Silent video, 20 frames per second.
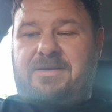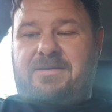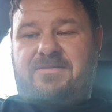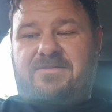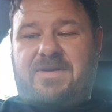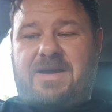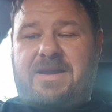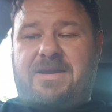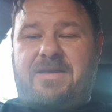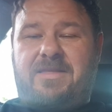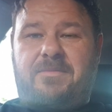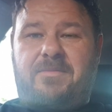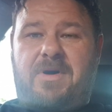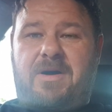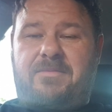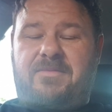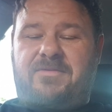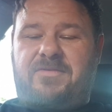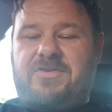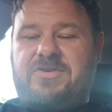Found it at the
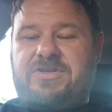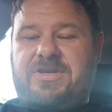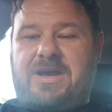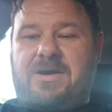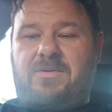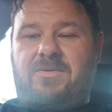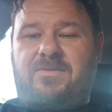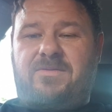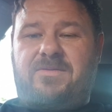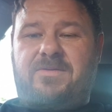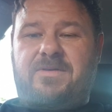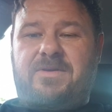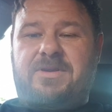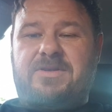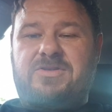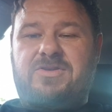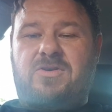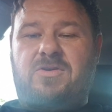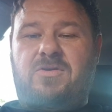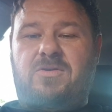bottom of a shelf, and
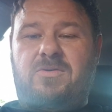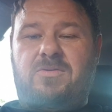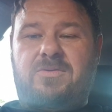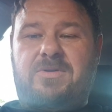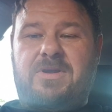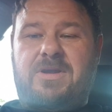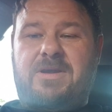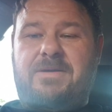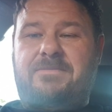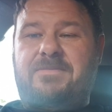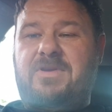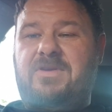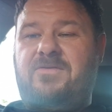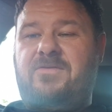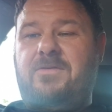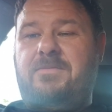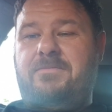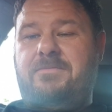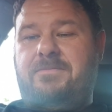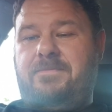it's called, it's
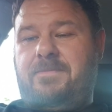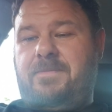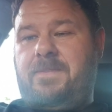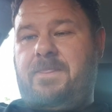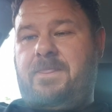from